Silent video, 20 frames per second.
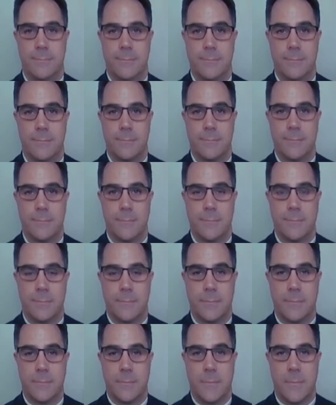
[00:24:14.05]

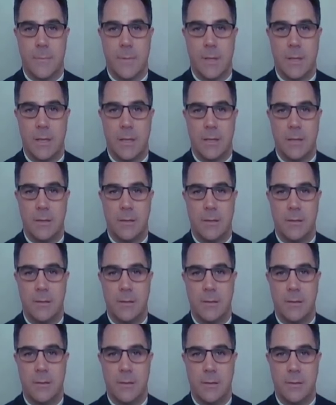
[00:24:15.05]

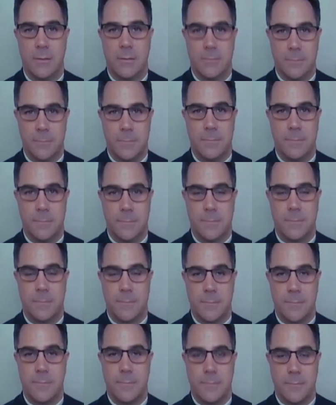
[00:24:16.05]

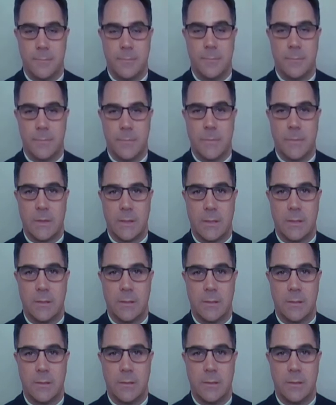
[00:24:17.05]

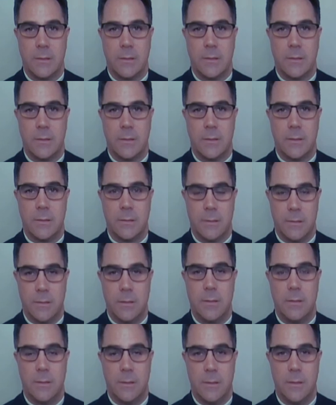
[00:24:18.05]

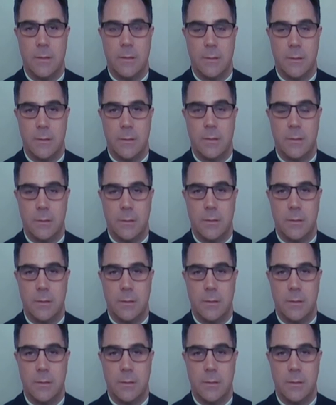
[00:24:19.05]
[no speech]